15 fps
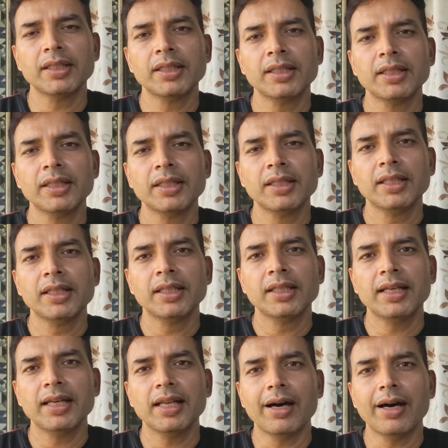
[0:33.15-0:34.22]
then
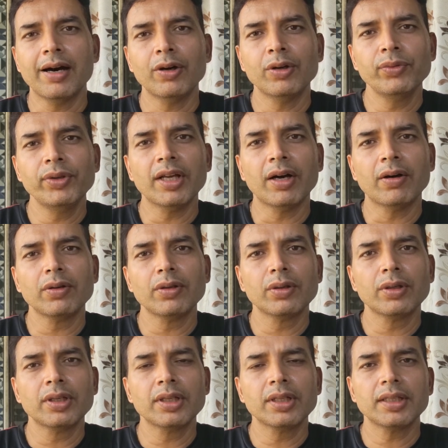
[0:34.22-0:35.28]
how we
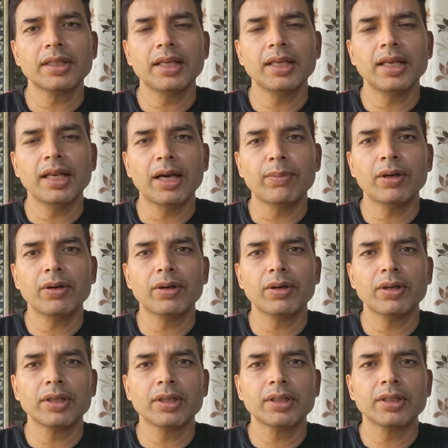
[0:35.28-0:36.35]
download Llama on
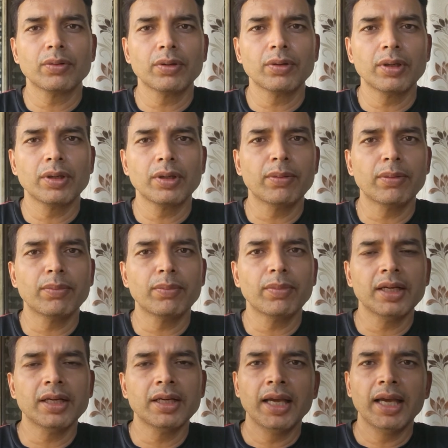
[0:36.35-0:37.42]
Ollama,
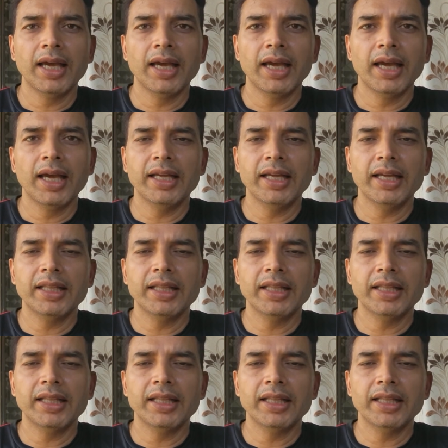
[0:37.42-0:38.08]
and then